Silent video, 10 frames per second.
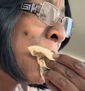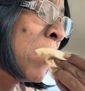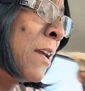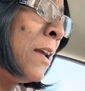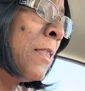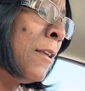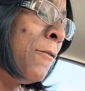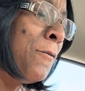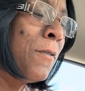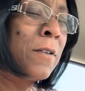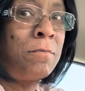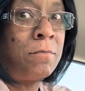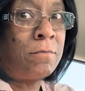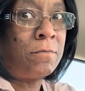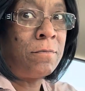Get
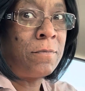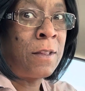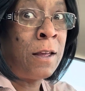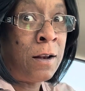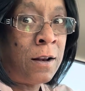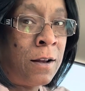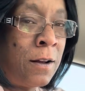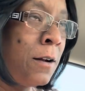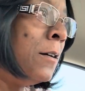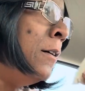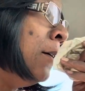out of here.